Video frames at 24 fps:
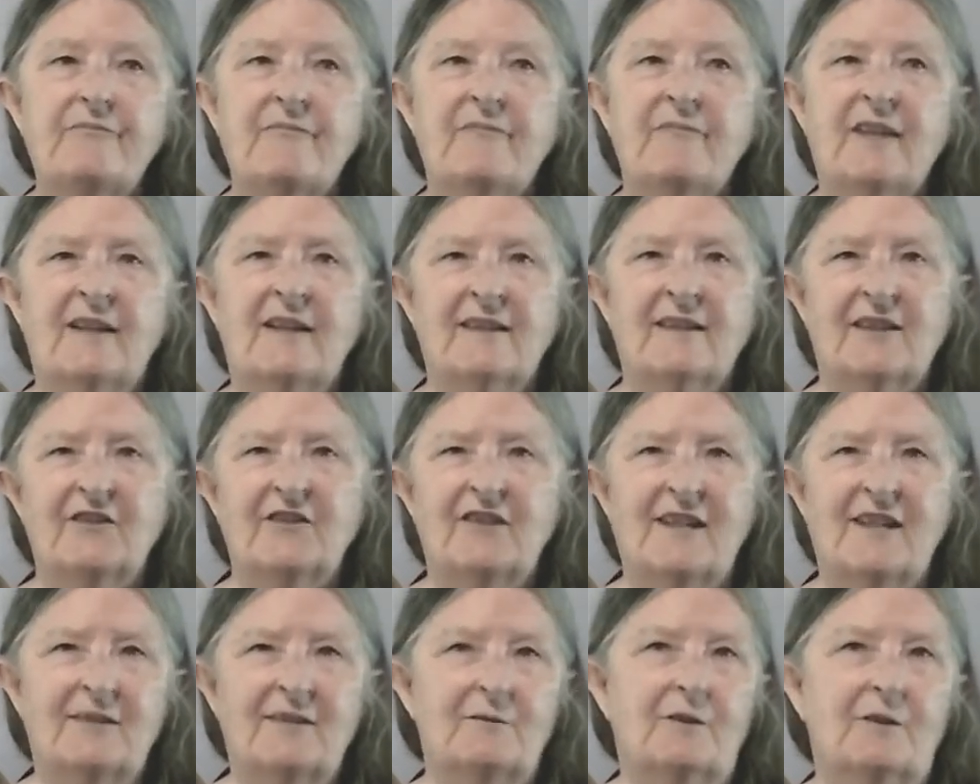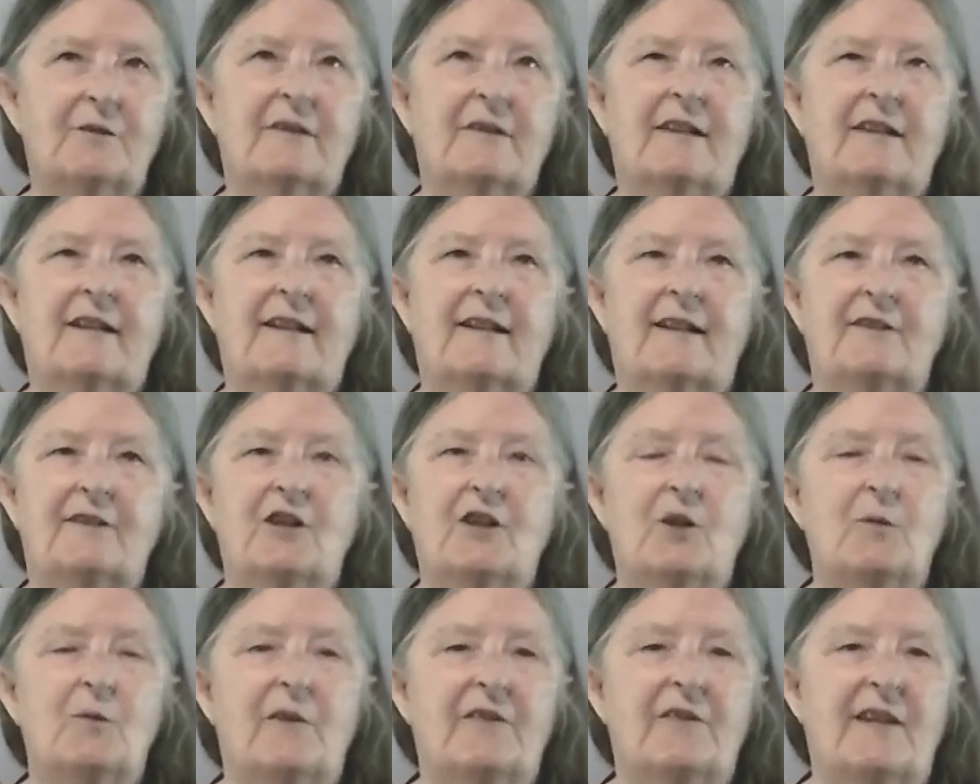And I thought, okay, I know
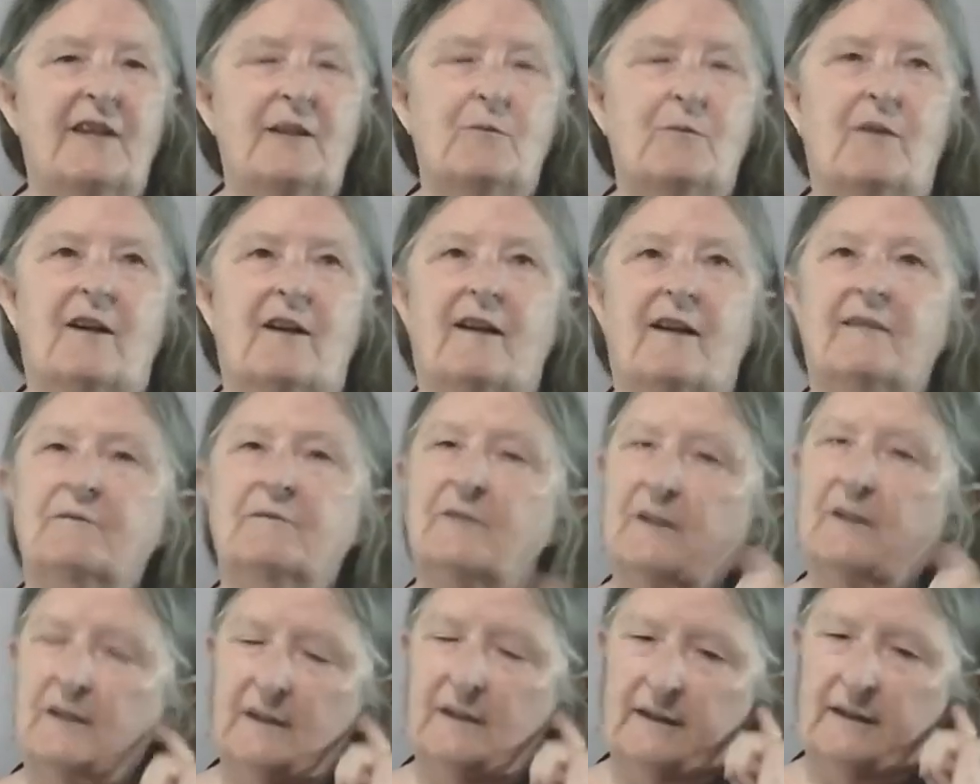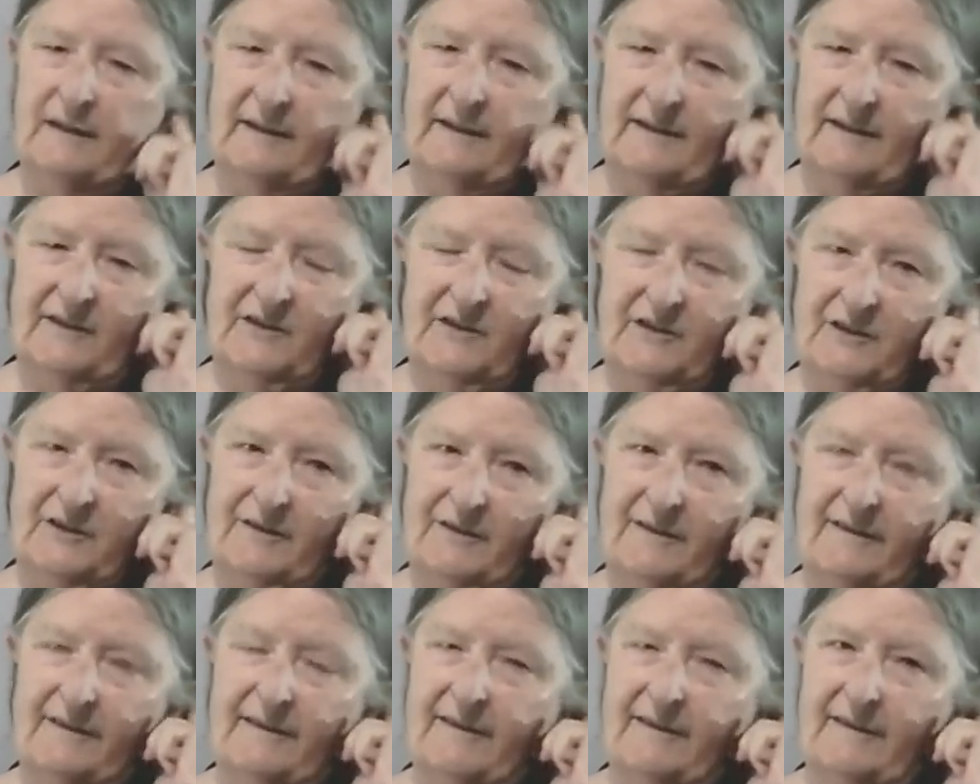what they want. Is
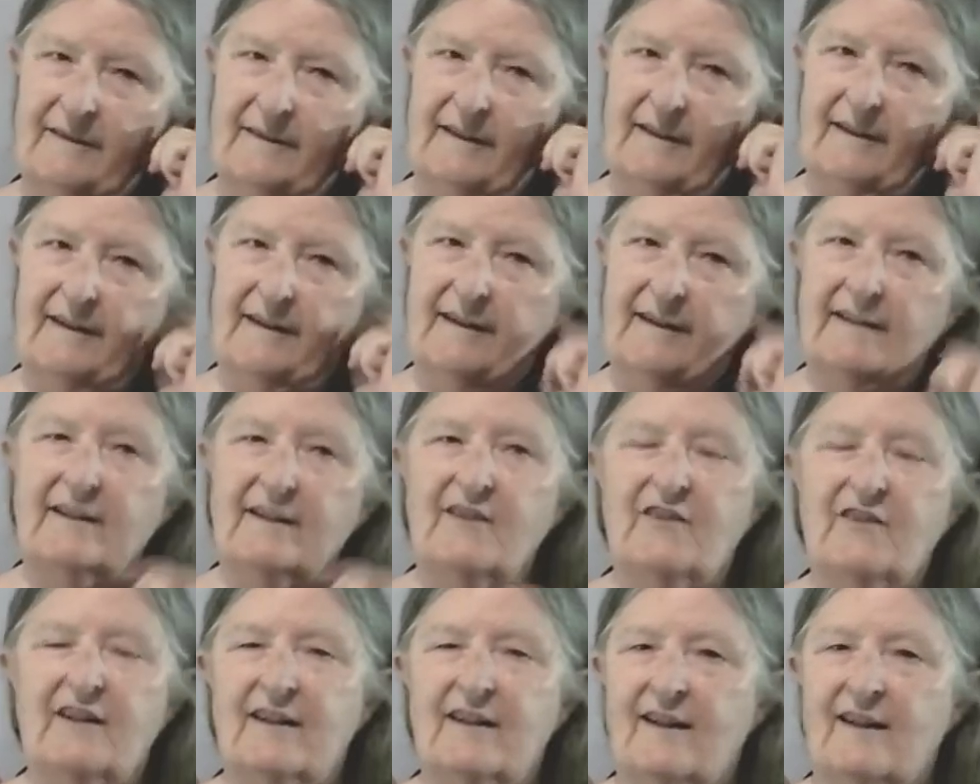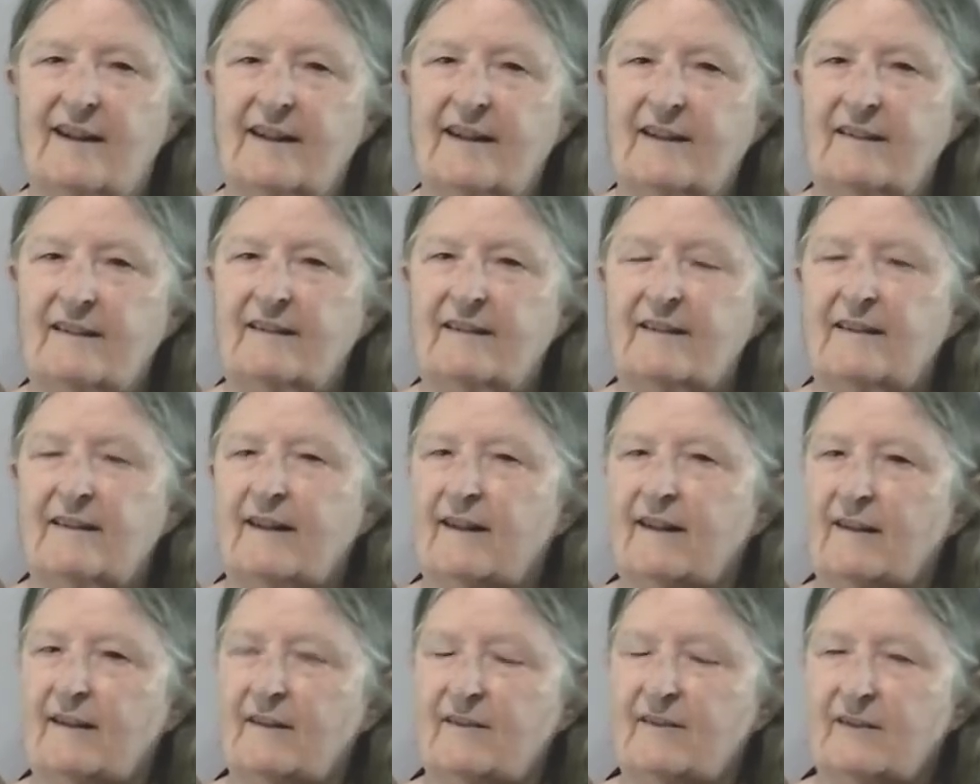there anything I can get
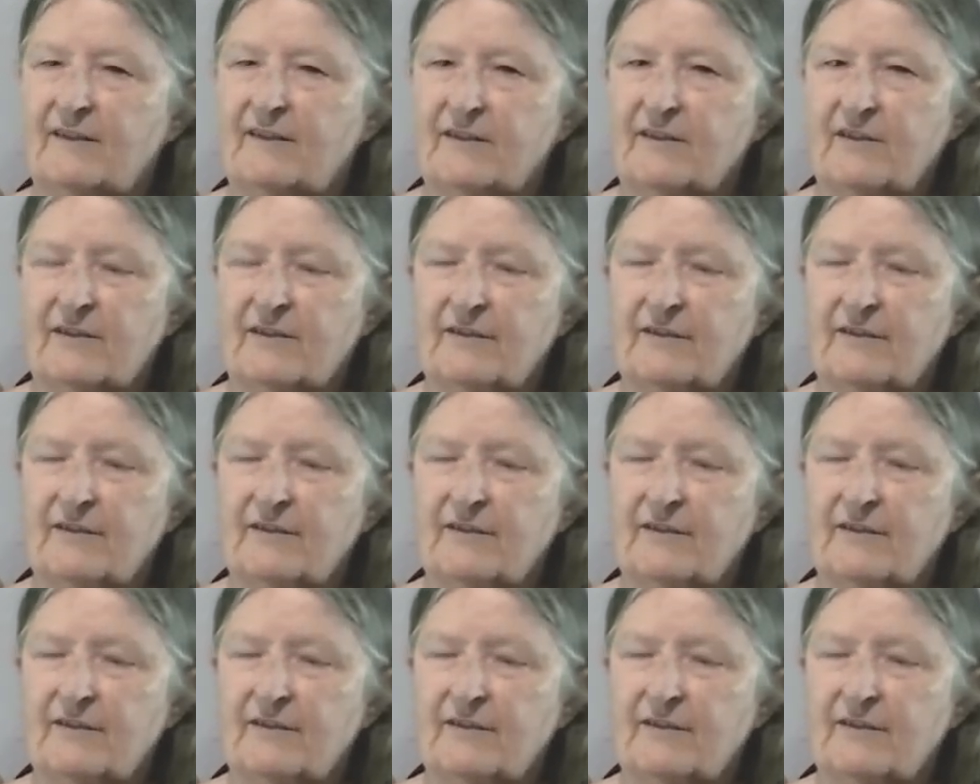out of this?